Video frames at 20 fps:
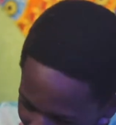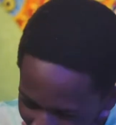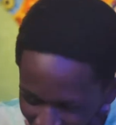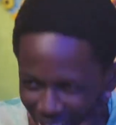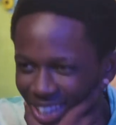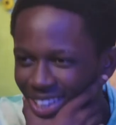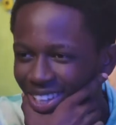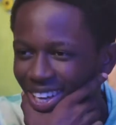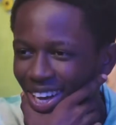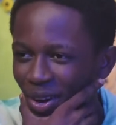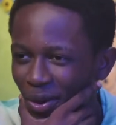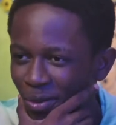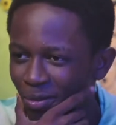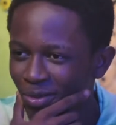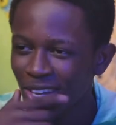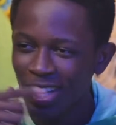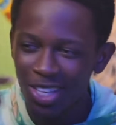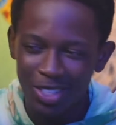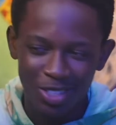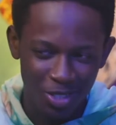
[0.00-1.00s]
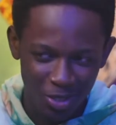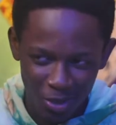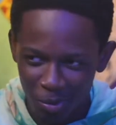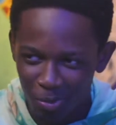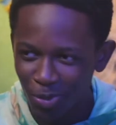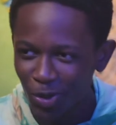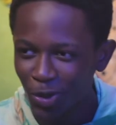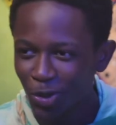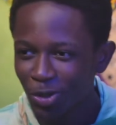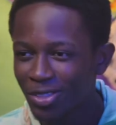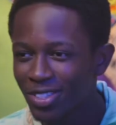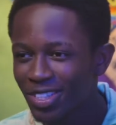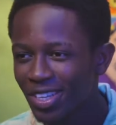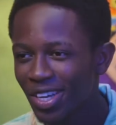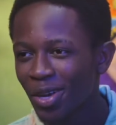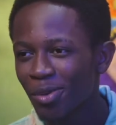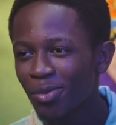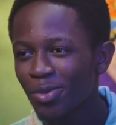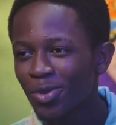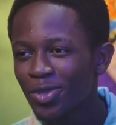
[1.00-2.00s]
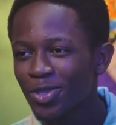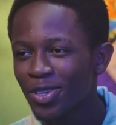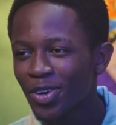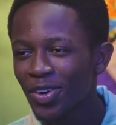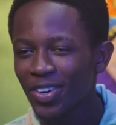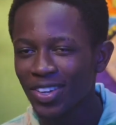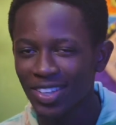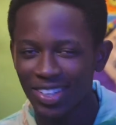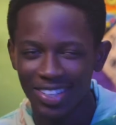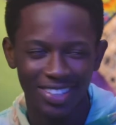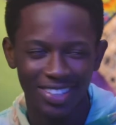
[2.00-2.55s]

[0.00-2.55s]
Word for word: Welcome, Welcome to, to the, the Blue Table Talk.